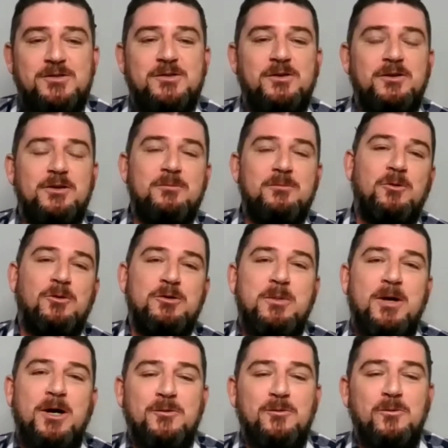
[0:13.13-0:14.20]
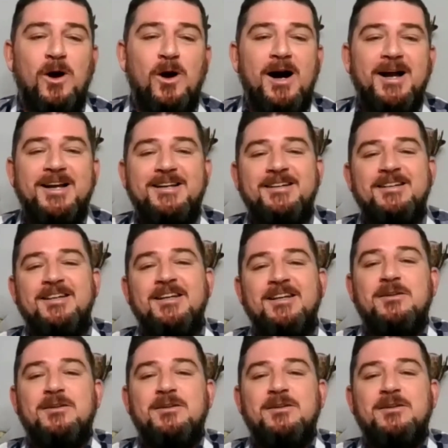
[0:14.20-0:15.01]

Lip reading: to learn more about wine,